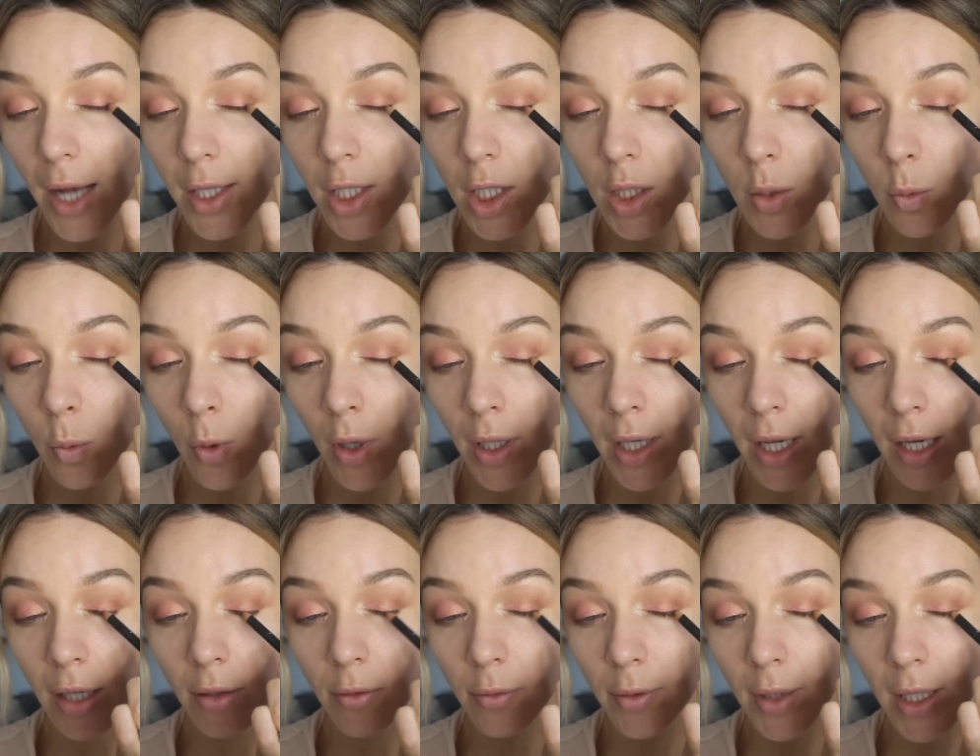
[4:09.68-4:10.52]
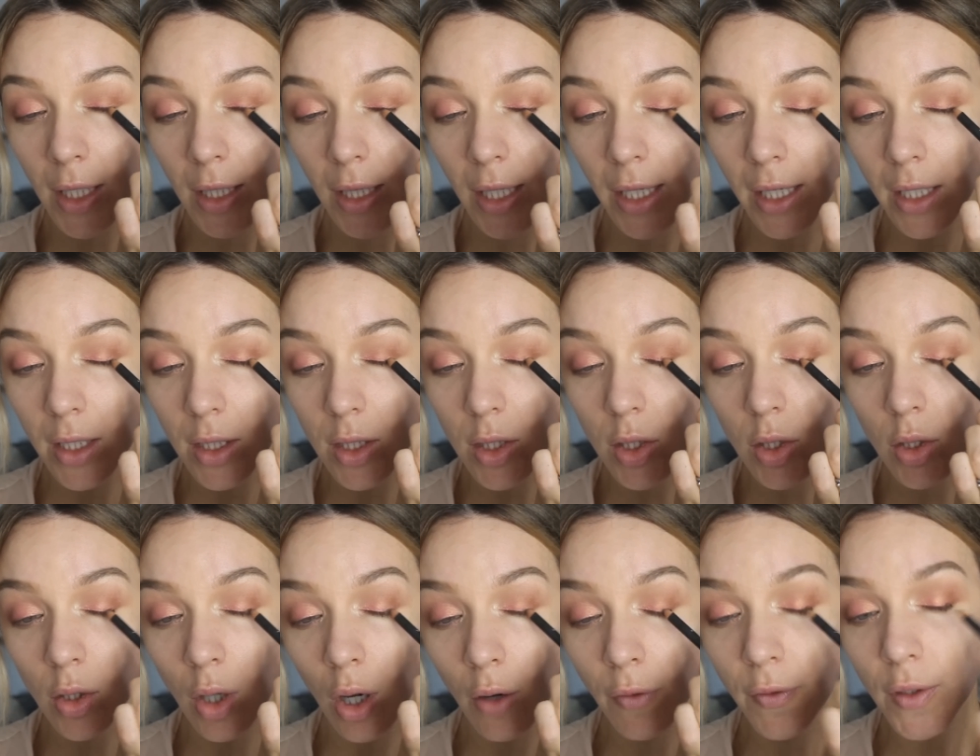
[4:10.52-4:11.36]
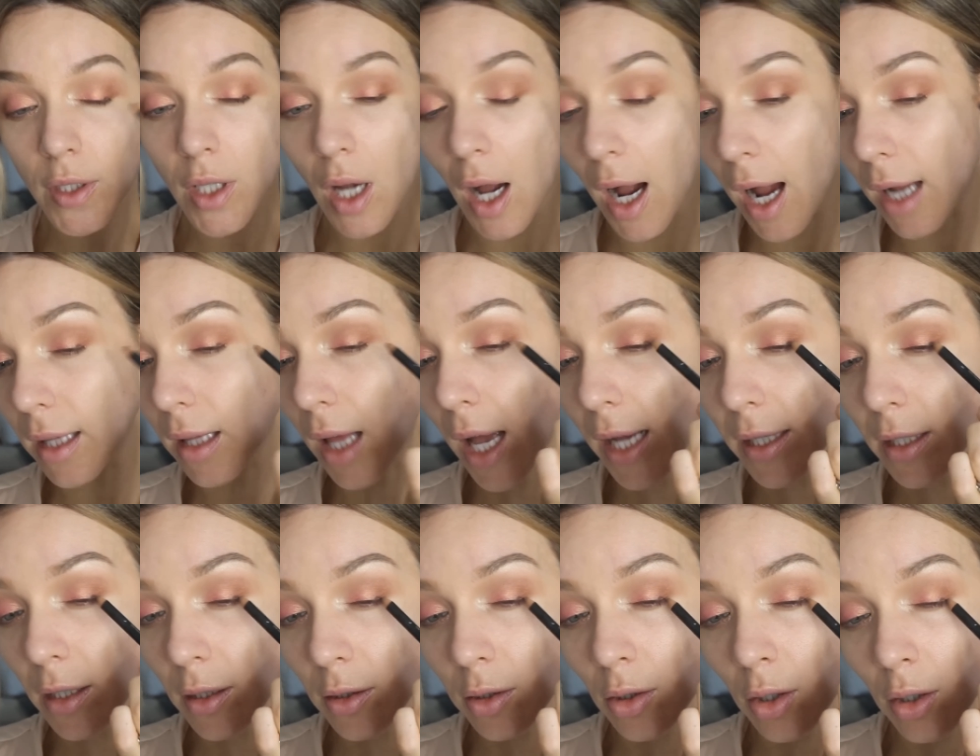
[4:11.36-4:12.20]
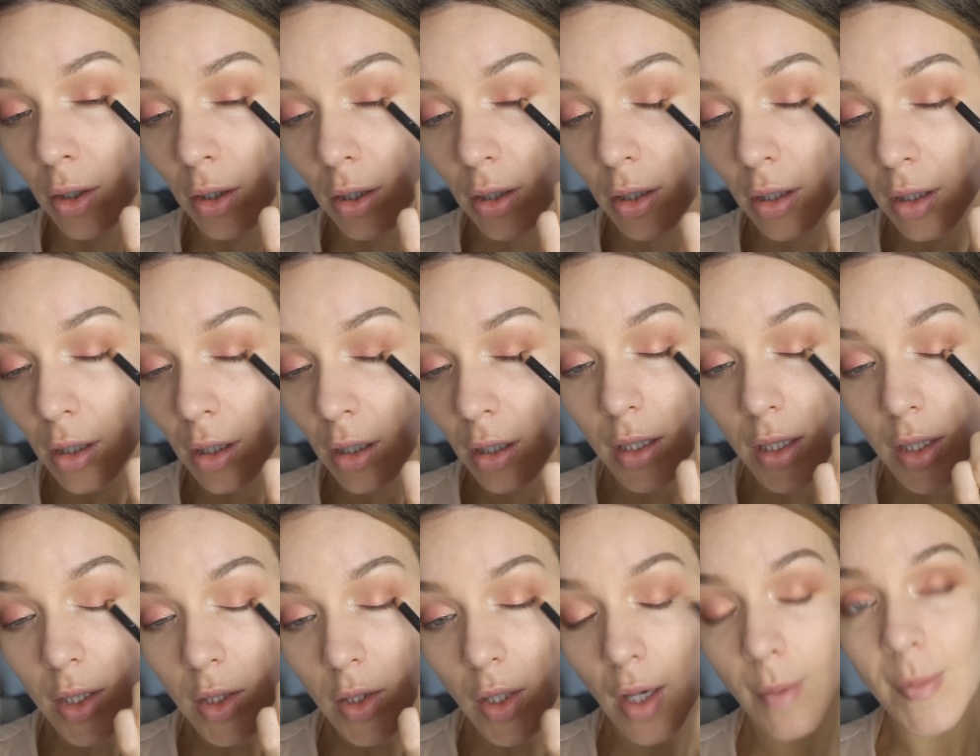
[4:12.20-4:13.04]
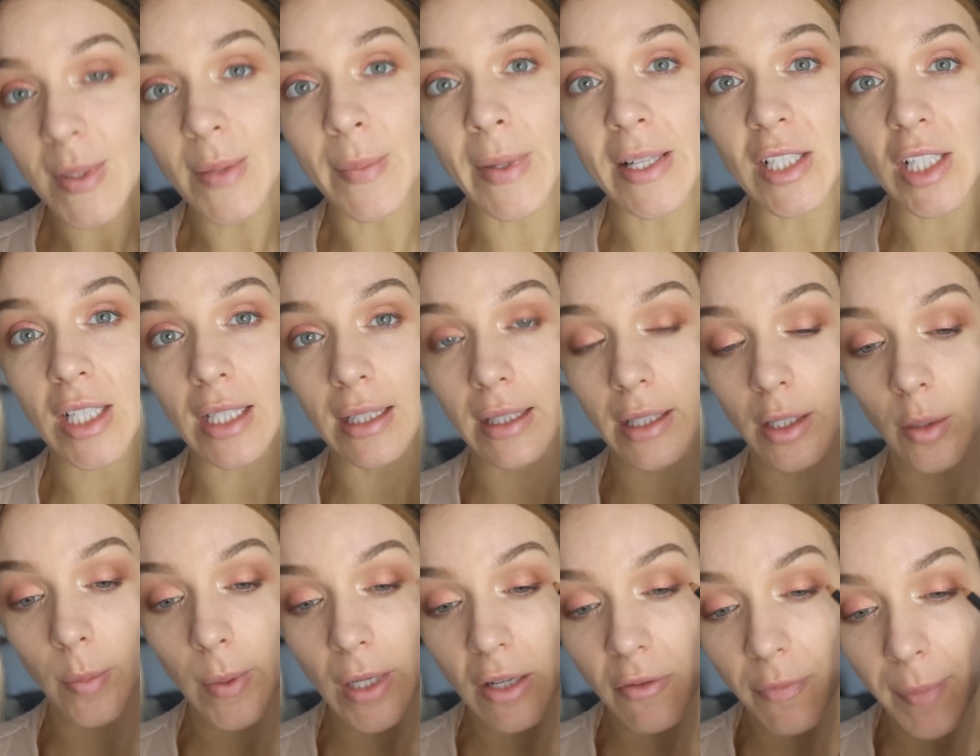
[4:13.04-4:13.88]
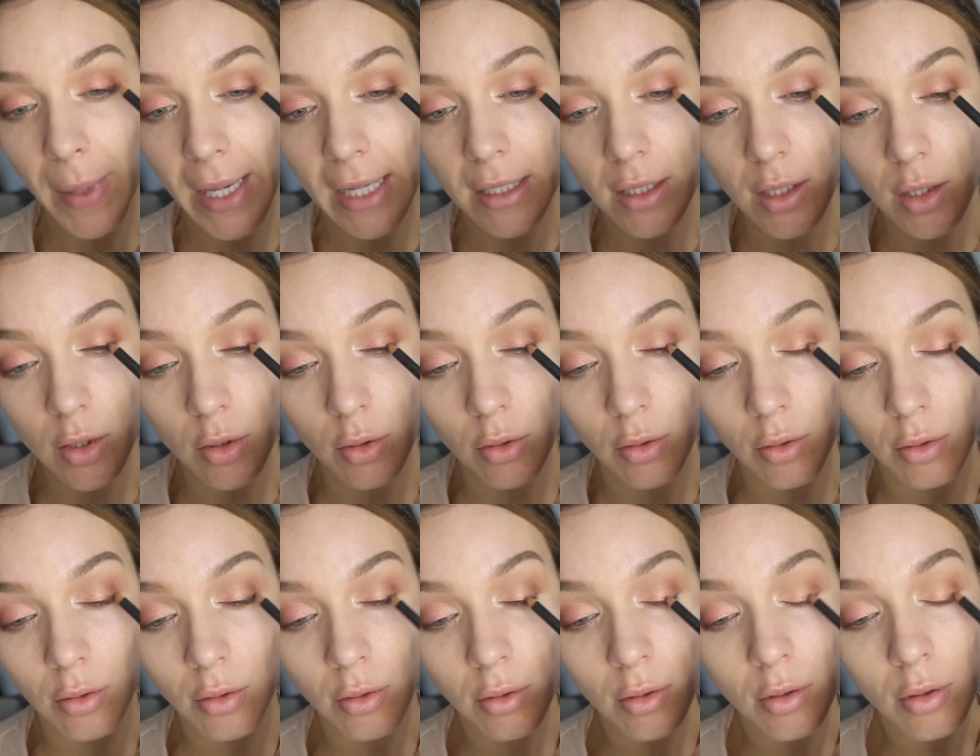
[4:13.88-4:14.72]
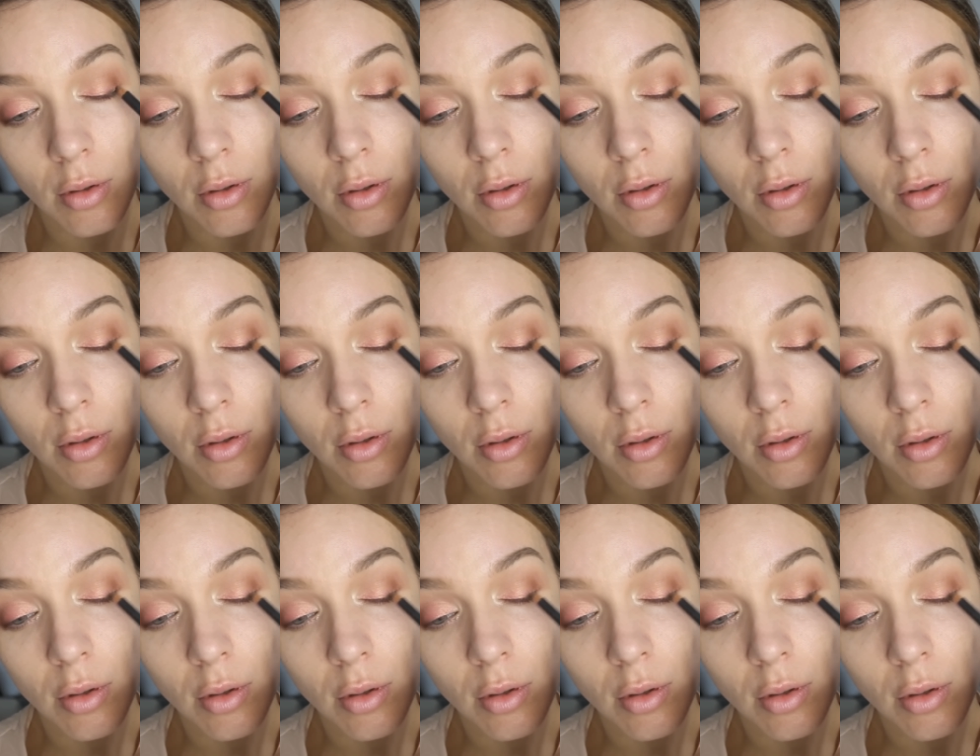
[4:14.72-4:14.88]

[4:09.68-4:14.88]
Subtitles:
I just want a really soft eyeliner look. So I'm smudging a little bit of pencil